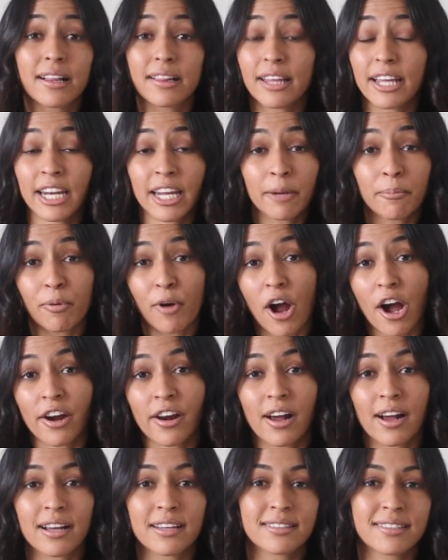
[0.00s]
cleaning
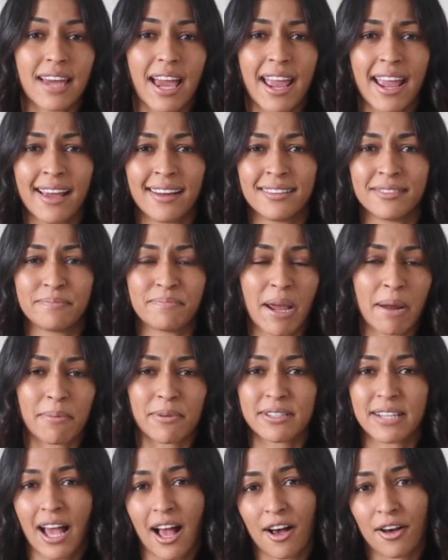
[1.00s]
products and
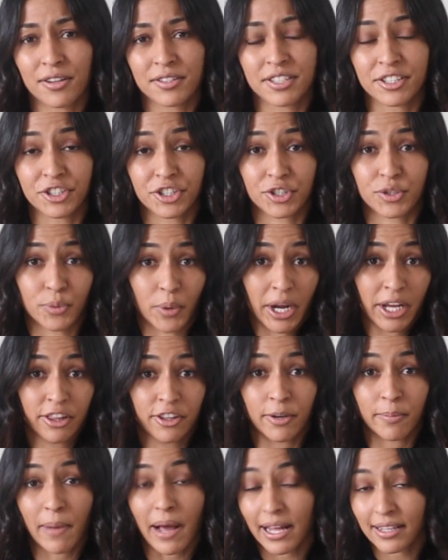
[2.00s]
paper towels and just
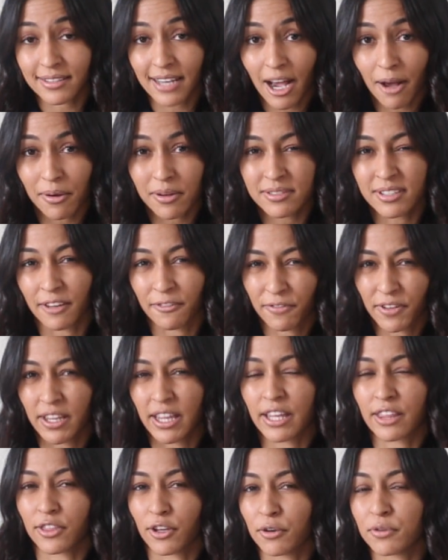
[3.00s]
regular bath towels. I feel
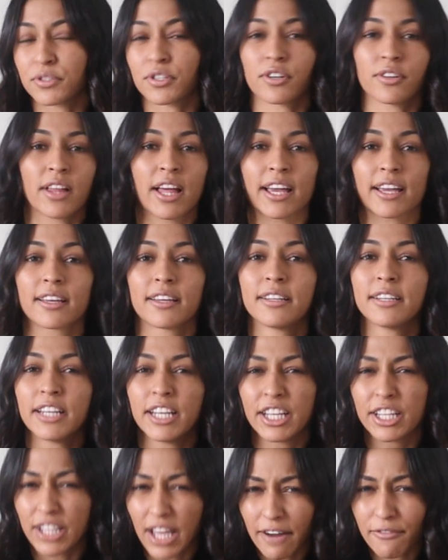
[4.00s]
like those are like,
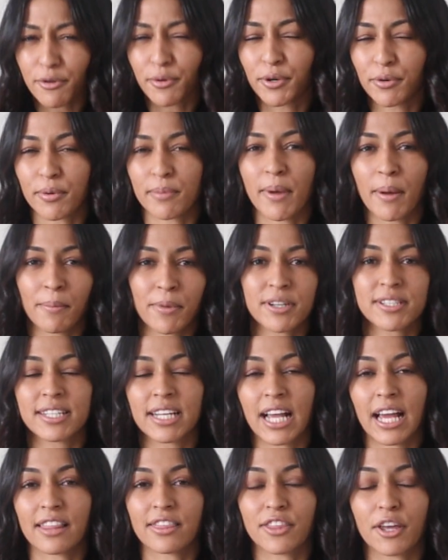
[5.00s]
everyone remembers
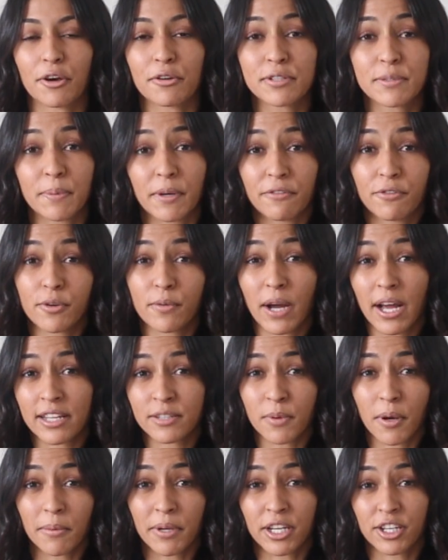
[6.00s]
to get those, but if you
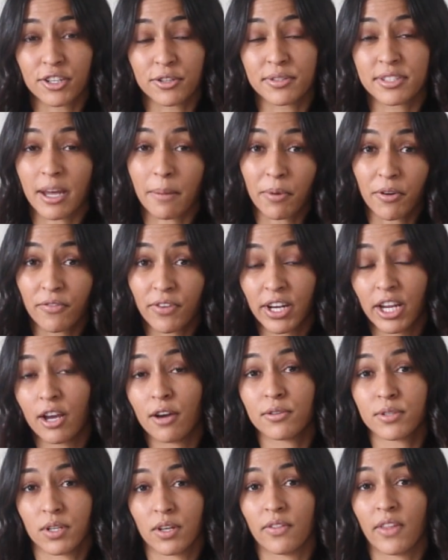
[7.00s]
guys want me to do separate
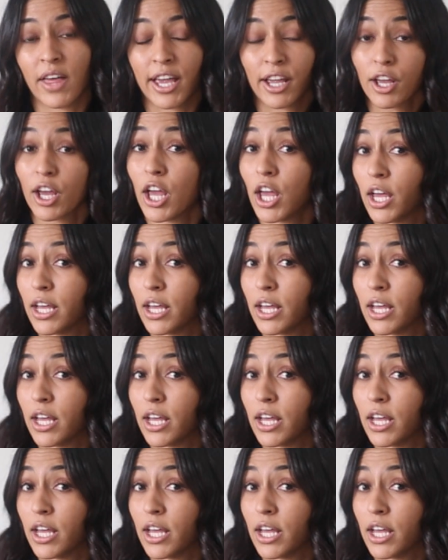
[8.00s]
videos on like